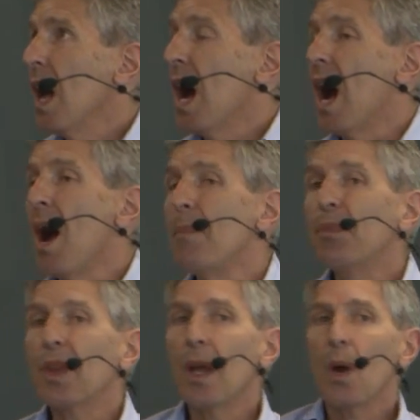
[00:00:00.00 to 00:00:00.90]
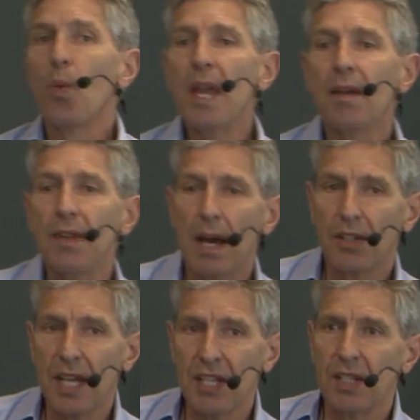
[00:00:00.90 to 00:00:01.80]
Um, we have now
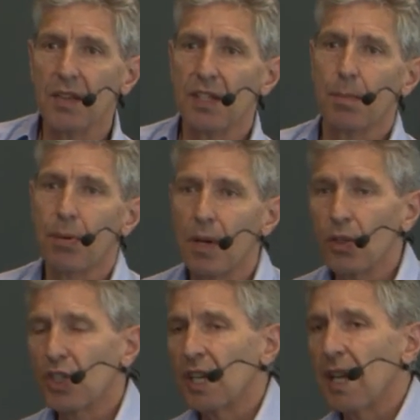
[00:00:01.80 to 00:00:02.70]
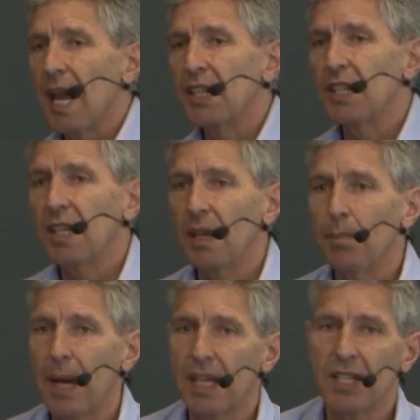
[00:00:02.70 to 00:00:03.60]
tested this approach in Haiti, in
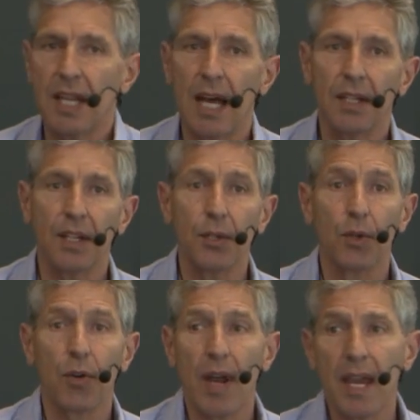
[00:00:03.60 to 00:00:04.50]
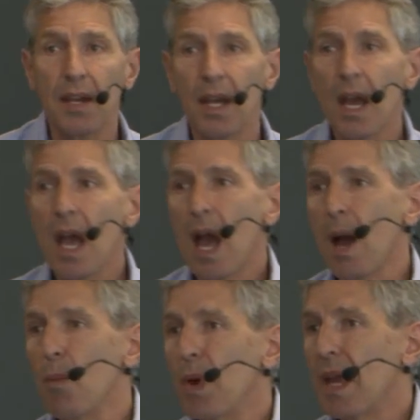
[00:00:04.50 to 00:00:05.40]
Pakistan, in Ukraine,
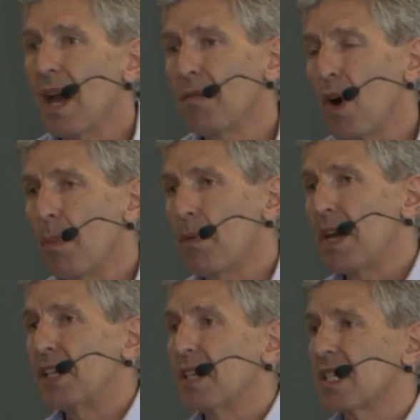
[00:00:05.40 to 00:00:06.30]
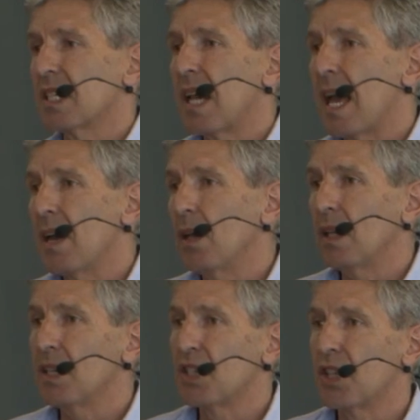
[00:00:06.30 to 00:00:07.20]
and we have operated at scale
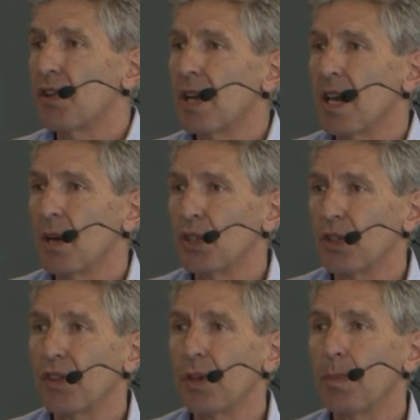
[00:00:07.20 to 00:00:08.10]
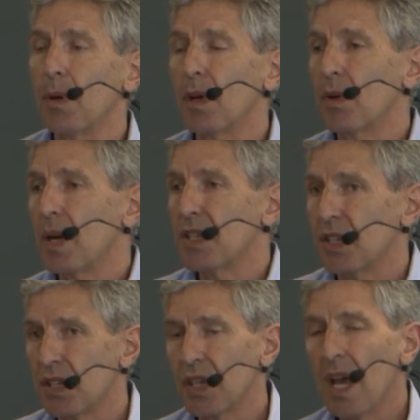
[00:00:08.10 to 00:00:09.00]
in Sierra Leone during the Ebola
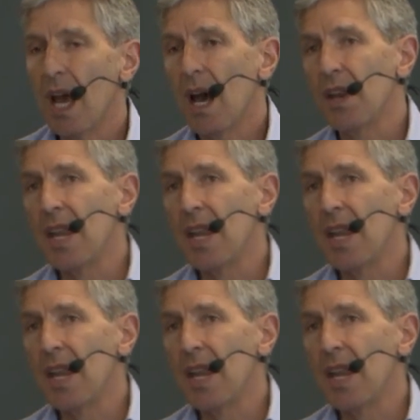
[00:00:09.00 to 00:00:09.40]
crisis and